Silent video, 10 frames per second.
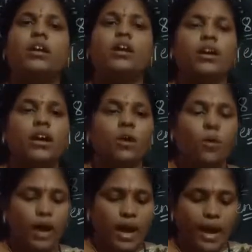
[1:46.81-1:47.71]
Now,
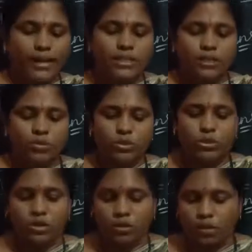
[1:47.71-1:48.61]
action words
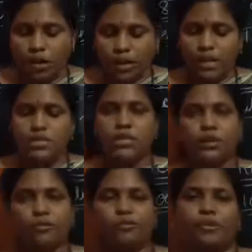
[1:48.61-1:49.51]
are called as
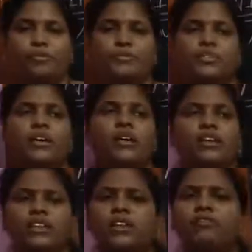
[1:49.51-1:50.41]
verbs. In
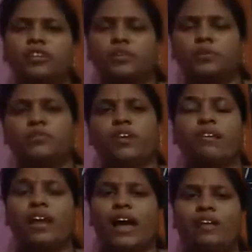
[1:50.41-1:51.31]
the verbs, we will
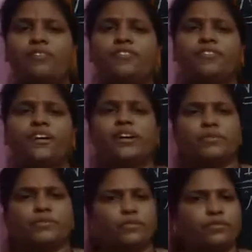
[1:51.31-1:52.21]
have different types
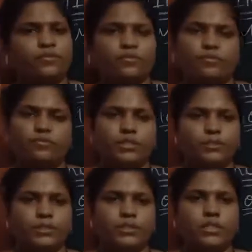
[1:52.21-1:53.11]
of verbs.